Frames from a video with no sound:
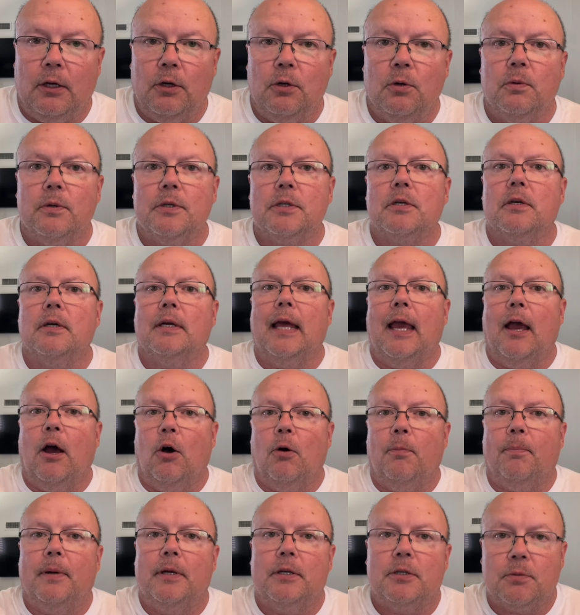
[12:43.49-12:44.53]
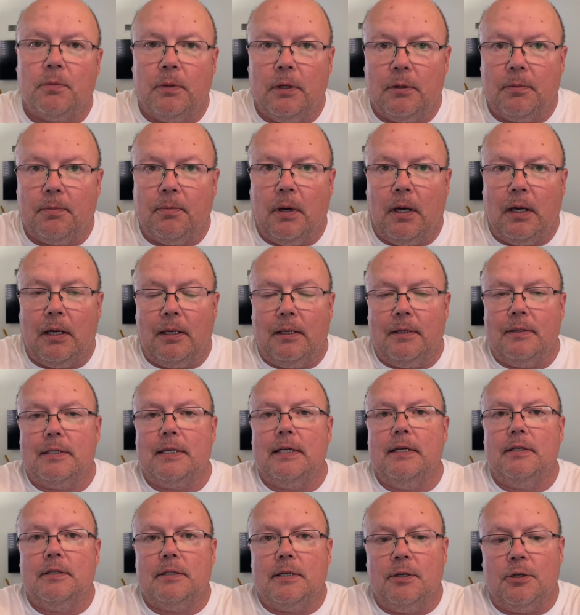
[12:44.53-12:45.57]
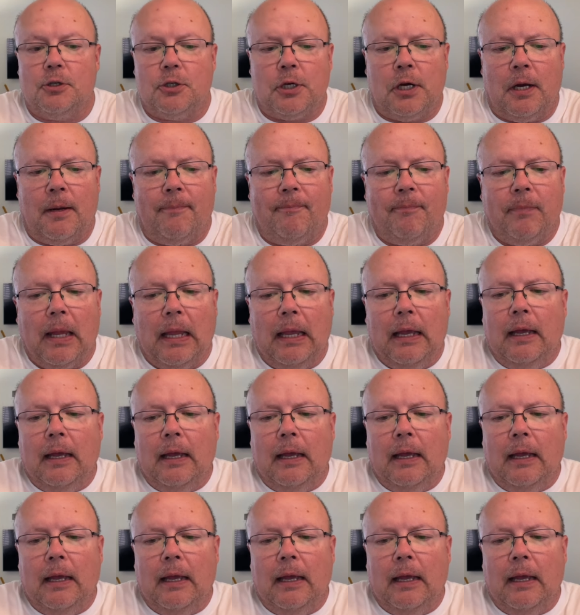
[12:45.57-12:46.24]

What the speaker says: who was going to help us with citizenship,